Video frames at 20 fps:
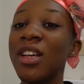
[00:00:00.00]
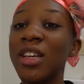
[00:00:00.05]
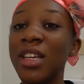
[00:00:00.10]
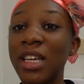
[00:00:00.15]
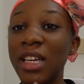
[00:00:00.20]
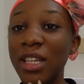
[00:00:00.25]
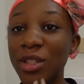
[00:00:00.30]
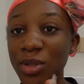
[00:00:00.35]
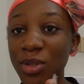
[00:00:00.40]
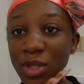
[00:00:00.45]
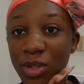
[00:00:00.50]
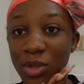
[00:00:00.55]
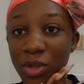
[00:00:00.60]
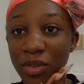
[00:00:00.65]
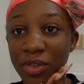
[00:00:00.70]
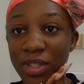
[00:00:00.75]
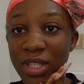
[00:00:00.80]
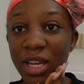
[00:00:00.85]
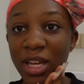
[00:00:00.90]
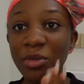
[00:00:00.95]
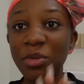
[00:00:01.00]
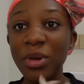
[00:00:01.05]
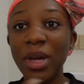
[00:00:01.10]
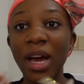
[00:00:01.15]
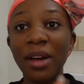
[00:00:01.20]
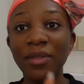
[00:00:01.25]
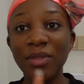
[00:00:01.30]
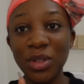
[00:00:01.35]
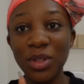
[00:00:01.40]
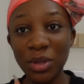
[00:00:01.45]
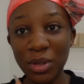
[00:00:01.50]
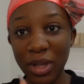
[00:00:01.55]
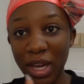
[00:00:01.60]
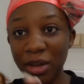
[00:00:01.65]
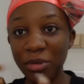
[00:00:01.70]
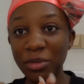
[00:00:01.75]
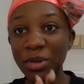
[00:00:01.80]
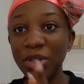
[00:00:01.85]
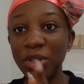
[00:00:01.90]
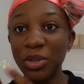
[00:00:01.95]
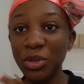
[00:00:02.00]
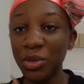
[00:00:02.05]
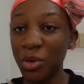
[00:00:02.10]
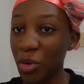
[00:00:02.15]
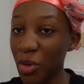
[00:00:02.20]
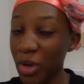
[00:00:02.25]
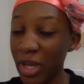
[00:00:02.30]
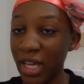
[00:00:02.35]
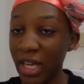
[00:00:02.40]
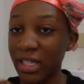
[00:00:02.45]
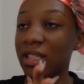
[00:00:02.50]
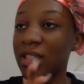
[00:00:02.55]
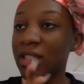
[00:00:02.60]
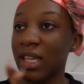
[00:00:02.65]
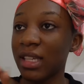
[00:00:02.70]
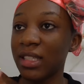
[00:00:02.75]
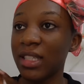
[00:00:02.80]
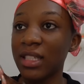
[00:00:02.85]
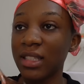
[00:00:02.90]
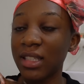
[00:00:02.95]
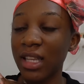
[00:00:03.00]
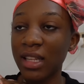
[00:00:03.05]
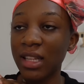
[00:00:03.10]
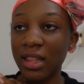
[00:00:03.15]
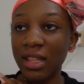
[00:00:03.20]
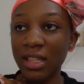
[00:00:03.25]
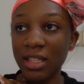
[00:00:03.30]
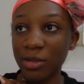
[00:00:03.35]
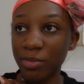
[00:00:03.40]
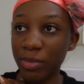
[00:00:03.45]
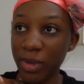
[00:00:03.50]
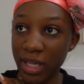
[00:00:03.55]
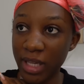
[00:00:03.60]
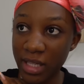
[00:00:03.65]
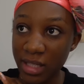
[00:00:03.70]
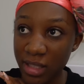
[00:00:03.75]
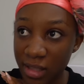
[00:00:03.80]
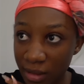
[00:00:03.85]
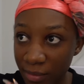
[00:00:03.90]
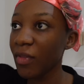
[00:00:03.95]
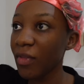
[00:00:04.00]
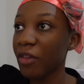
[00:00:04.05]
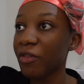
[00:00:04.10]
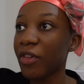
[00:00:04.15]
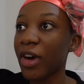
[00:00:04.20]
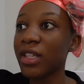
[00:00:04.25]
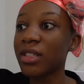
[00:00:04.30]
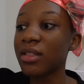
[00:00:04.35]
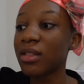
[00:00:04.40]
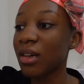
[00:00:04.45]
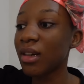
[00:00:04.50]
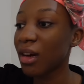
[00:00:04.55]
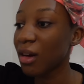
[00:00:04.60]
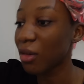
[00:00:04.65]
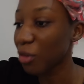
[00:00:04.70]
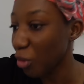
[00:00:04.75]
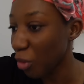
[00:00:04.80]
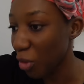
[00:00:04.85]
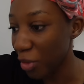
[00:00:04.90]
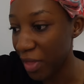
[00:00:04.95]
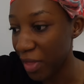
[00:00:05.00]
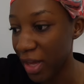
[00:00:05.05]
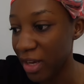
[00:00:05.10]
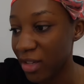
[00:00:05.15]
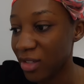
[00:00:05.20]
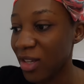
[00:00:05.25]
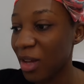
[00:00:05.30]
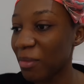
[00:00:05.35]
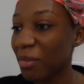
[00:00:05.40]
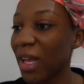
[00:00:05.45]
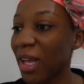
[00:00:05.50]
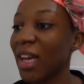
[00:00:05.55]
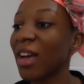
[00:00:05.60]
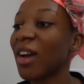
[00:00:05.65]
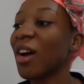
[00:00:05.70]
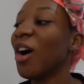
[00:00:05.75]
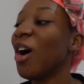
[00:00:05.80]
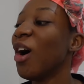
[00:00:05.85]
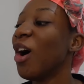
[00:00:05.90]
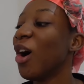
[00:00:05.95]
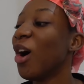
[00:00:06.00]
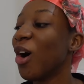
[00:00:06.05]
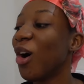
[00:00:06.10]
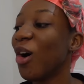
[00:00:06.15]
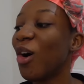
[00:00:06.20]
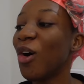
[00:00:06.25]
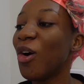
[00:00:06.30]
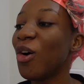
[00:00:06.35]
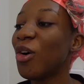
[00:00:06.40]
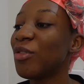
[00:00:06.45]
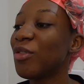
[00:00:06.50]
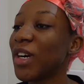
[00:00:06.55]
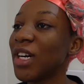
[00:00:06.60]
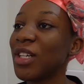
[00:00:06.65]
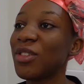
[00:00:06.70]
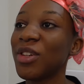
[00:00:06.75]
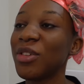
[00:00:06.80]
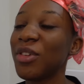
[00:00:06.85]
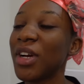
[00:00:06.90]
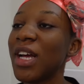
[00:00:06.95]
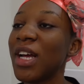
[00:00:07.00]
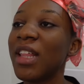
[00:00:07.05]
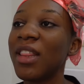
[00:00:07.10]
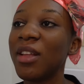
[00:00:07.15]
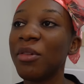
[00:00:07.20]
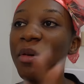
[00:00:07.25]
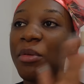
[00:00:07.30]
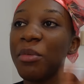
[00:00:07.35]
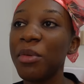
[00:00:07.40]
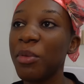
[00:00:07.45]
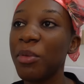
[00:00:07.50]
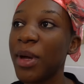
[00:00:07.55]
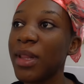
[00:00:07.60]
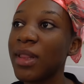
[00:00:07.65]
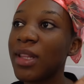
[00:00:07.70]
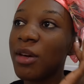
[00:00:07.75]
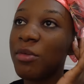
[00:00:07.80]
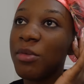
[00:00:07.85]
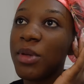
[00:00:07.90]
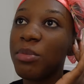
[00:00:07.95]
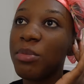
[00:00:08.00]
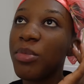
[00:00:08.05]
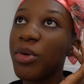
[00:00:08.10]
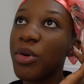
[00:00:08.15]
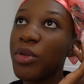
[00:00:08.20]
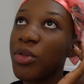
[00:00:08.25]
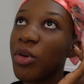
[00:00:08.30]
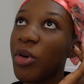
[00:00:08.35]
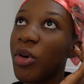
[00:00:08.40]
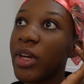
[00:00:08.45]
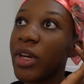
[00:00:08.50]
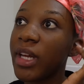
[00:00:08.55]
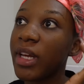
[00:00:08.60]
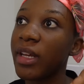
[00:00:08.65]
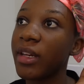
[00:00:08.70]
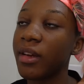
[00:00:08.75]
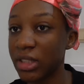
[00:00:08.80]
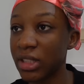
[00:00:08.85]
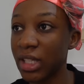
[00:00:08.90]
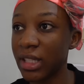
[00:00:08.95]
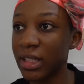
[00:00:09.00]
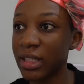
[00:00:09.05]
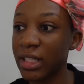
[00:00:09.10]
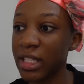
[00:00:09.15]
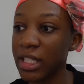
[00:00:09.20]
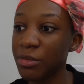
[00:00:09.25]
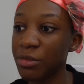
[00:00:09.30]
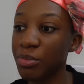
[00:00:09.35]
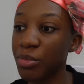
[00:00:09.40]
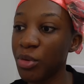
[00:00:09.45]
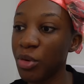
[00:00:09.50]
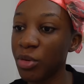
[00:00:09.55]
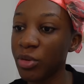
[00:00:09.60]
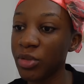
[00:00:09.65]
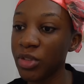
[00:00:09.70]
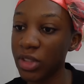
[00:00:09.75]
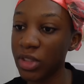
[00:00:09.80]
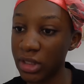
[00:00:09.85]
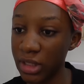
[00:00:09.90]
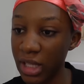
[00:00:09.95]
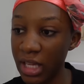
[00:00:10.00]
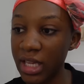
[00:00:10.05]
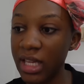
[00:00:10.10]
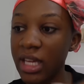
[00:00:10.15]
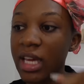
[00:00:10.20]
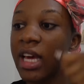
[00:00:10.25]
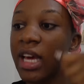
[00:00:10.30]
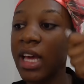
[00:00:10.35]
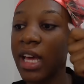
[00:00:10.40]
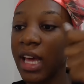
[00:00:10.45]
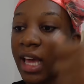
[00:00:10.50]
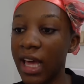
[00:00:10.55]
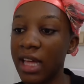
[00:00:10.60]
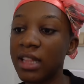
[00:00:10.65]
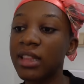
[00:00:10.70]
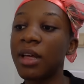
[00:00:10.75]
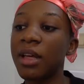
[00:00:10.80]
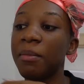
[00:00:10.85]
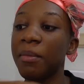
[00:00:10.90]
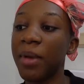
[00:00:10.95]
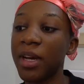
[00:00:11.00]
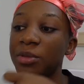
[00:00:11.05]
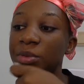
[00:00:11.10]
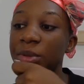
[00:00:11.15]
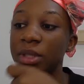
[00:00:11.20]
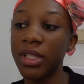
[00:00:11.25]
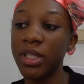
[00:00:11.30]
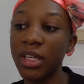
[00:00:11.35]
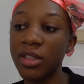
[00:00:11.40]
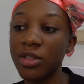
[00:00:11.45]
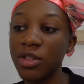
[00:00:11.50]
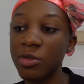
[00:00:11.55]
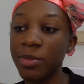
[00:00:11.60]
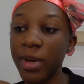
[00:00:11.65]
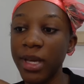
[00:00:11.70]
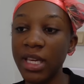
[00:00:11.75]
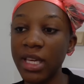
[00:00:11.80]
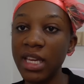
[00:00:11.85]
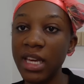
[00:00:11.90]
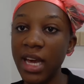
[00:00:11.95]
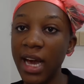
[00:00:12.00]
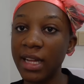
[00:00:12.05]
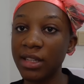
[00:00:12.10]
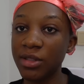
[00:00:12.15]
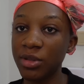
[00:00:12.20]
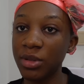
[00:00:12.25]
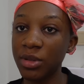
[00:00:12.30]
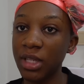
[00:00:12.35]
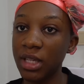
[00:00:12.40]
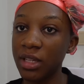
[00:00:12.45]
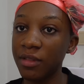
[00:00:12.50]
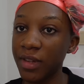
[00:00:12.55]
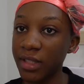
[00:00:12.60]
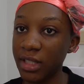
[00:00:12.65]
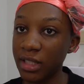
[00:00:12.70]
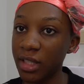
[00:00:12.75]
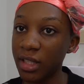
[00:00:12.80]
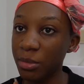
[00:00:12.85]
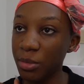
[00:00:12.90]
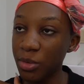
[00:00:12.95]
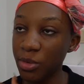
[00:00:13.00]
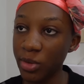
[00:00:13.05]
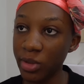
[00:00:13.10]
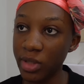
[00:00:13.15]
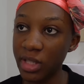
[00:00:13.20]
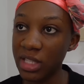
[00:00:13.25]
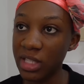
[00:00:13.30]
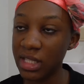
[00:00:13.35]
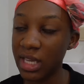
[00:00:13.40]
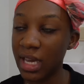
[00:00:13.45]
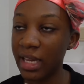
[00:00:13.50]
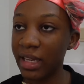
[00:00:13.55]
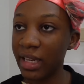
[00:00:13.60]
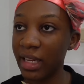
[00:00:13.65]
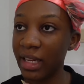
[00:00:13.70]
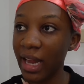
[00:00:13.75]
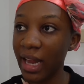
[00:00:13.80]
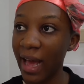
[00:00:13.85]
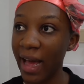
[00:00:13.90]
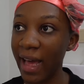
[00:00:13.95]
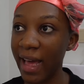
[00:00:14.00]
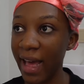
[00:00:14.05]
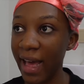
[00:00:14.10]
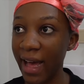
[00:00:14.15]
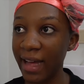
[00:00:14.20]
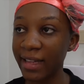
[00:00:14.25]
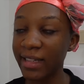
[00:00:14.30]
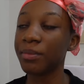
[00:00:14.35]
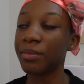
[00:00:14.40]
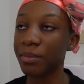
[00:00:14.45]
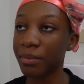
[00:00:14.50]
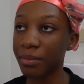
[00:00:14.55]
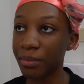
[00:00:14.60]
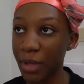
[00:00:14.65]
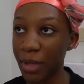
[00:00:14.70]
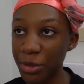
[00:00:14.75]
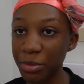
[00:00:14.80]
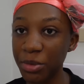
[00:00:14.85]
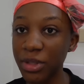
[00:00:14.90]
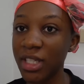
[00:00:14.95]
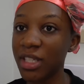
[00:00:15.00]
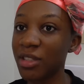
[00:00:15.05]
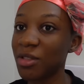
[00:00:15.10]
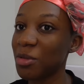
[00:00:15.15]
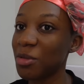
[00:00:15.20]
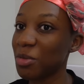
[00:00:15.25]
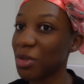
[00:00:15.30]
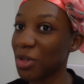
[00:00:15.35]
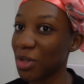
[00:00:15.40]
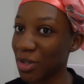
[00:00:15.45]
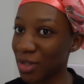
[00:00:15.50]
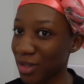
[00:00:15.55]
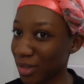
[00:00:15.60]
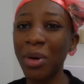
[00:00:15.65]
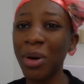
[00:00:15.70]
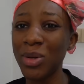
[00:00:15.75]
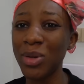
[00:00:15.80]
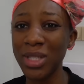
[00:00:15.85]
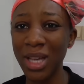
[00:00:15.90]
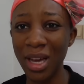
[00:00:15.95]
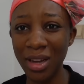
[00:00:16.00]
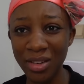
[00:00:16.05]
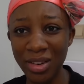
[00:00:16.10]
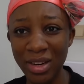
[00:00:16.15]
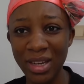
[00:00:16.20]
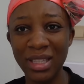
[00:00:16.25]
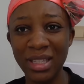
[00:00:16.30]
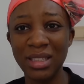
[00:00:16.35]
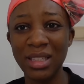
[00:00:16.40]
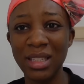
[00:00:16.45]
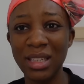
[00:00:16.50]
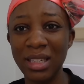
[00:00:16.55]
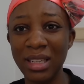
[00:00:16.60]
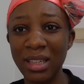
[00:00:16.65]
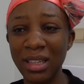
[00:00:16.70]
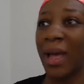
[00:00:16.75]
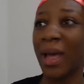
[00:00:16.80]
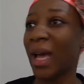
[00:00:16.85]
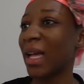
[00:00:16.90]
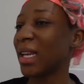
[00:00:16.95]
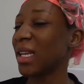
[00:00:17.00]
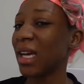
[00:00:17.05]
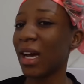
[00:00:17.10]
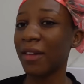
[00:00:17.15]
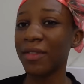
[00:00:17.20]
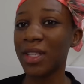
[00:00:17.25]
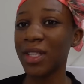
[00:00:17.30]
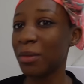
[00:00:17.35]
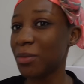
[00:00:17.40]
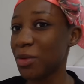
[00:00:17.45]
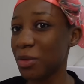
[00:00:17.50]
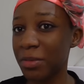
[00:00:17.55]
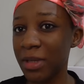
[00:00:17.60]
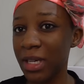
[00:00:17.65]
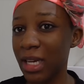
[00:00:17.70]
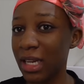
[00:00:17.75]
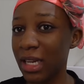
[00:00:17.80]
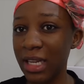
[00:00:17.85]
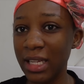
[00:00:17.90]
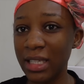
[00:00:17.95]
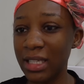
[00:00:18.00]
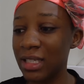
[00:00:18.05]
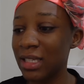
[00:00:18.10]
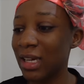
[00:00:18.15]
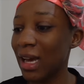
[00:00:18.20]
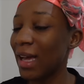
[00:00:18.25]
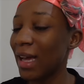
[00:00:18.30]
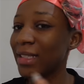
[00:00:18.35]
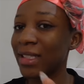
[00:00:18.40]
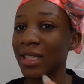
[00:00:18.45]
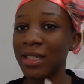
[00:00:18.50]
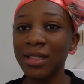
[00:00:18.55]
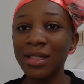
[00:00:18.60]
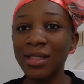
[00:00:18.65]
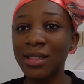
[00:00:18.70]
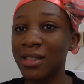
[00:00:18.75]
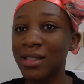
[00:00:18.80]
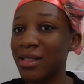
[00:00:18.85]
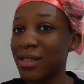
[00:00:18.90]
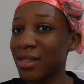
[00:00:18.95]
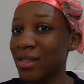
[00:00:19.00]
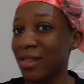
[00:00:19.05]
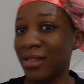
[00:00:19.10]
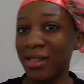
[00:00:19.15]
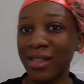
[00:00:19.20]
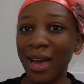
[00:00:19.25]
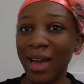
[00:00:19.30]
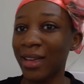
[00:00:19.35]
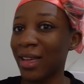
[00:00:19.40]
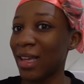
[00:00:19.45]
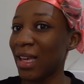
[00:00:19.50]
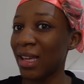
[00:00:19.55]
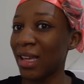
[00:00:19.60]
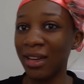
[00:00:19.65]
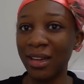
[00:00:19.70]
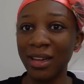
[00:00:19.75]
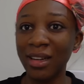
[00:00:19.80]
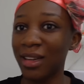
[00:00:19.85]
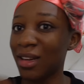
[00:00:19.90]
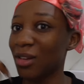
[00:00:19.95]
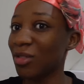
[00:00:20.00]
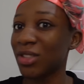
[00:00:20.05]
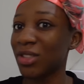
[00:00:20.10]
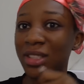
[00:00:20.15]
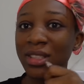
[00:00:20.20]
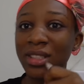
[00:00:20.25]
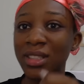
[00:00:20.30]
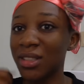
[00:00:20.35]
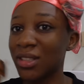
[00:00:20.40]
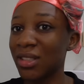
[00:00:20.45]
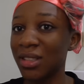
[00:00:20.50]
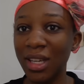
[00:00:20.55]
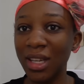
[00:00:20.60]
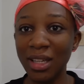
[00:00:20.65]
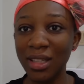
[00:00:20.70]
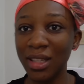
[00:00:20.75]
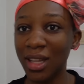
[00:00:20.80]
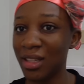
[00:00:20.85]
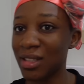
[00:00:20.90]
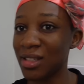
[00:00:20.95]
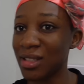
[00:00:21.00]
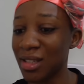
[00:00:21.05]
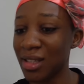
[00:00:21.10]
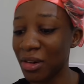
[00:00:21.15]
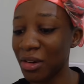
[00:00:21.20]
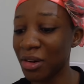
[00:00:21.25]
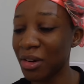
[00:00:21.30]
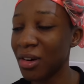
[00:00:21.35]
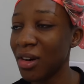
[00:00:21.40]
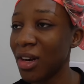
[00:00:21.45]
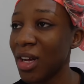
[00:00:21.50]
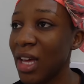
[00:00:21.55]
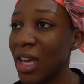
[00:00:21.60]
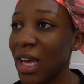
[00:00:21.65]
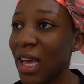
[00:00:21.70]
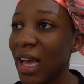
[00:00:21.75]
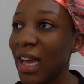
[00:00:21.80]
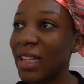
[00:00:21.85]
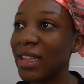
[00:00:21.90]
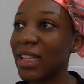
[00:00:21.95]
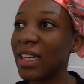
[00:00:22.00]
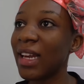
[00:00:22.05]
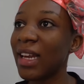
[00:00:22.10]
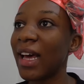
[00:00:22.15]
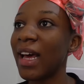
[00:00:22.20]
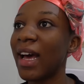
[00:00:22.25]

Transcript: it itself said we have to like we should go here she suggested this place for us to go there so i'm like oh right right, right. and then when we went there we both ordered the t-bone steak and the mashed potatoes but he had sauteed vegetables on the side and i had mashed potatoes because i was hungry yesterday i didn't have time to be a lady i just again i was just eating like that saga and then i